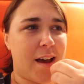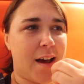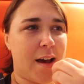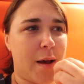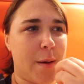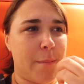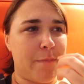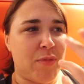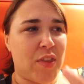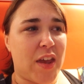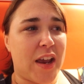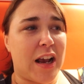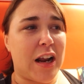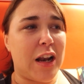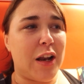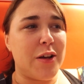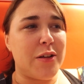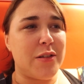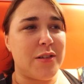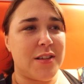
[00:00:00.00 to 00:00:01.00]
They
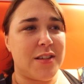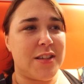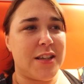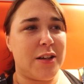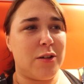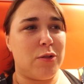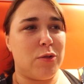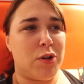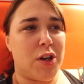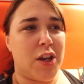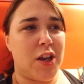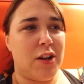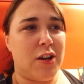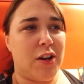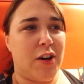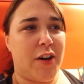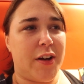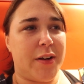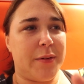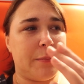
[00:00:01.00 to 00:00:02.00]
closed the single queue
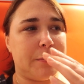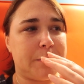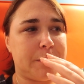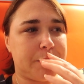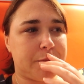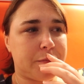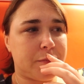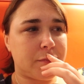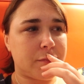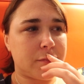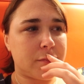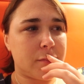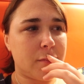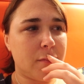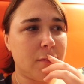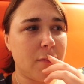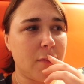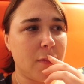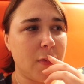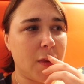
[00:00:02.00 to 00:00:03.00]
line,
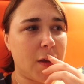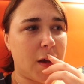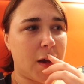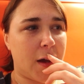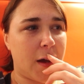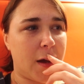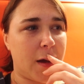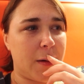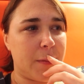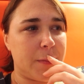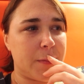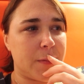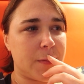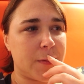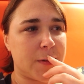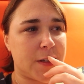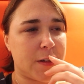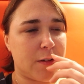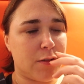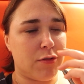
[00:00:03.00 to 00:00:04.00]

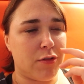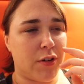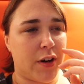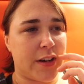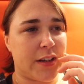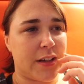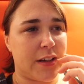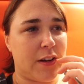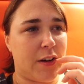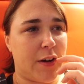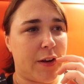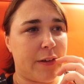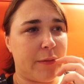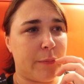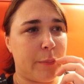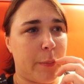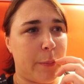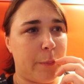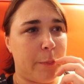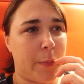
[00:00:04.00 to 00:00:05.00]
single rider
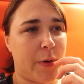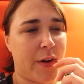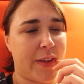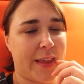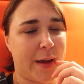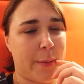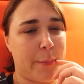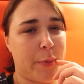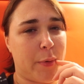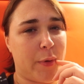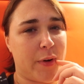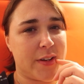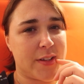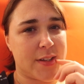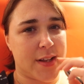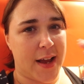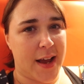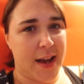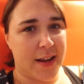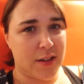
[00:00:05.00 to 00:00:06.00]
line by that point,
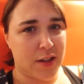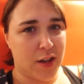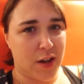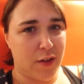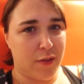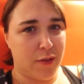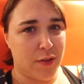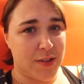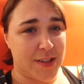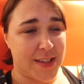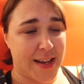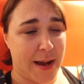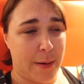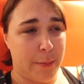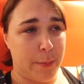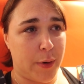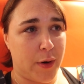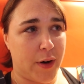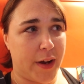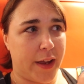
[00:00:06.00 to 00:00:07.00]
so I had to go through
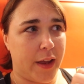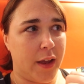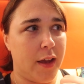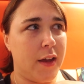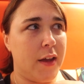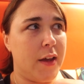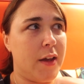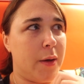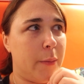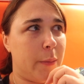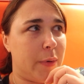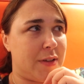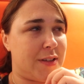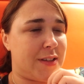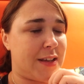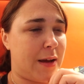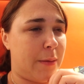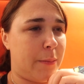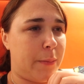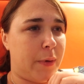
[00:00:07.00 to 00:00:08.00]
standby, but
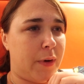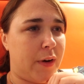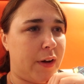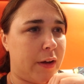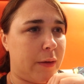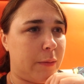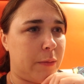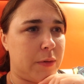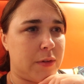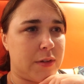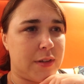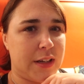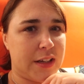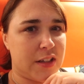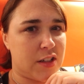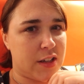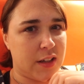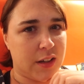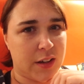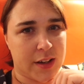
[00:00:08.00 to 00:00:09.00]
standby was
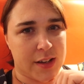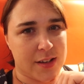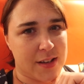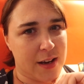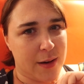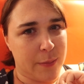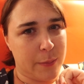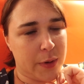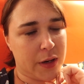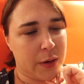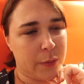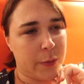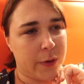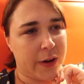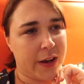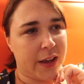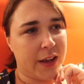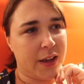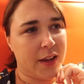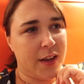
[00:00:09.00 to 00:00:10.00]
literally like a 10-minute
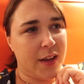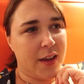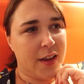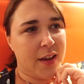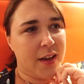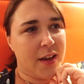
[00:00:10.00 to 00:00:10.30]
wait.